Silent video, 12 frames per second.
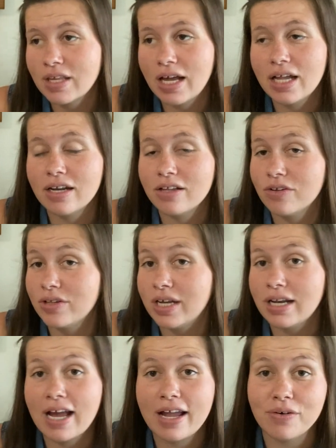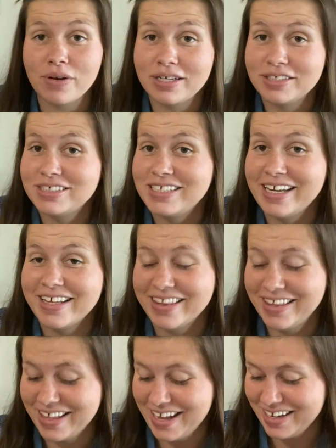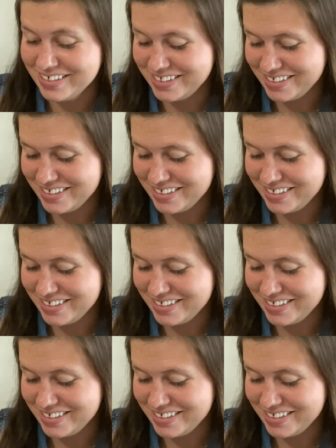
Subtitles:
Another thing, I don't understand that.